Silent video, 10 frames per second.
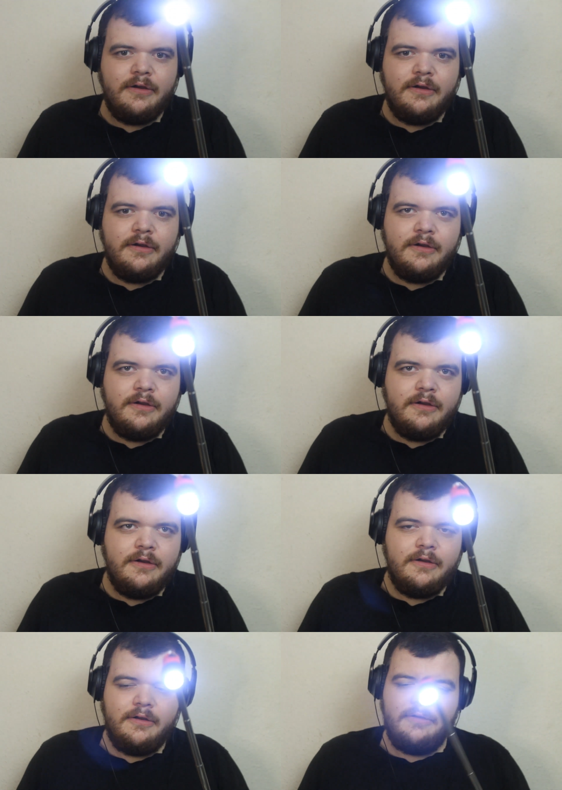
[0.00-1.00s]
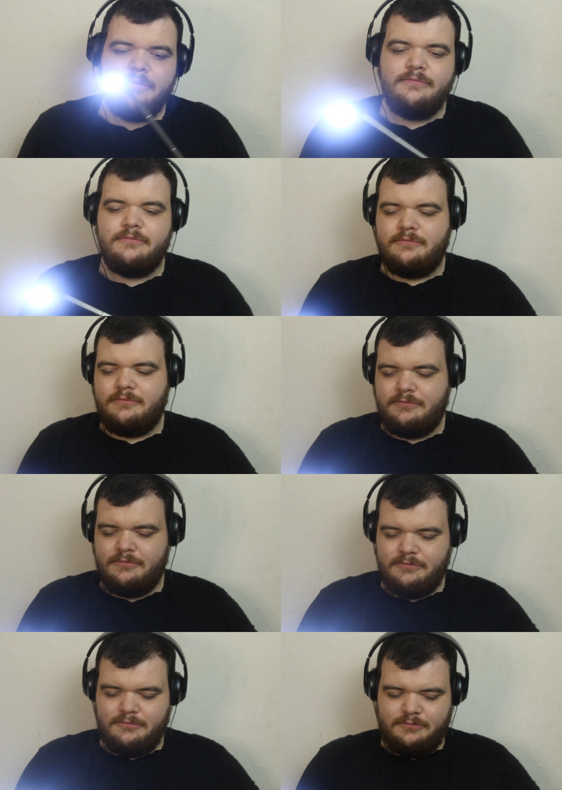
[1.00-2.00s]

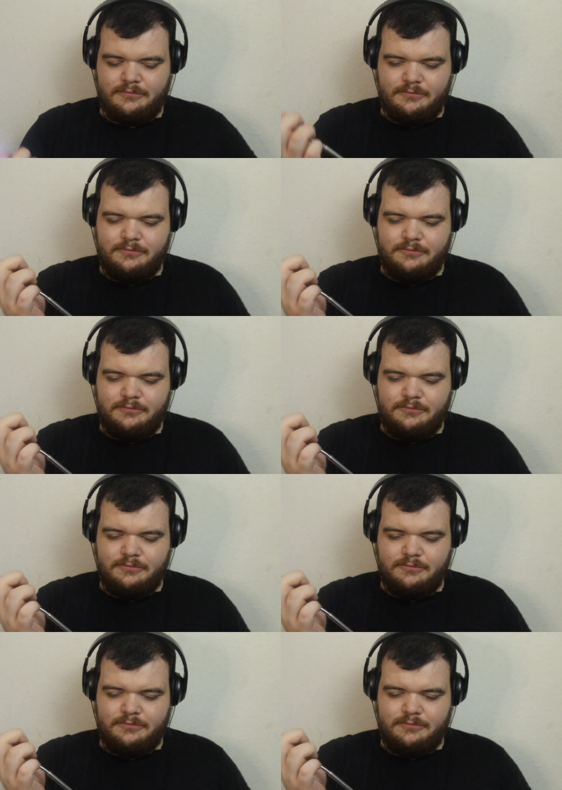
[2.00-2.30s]
(silence)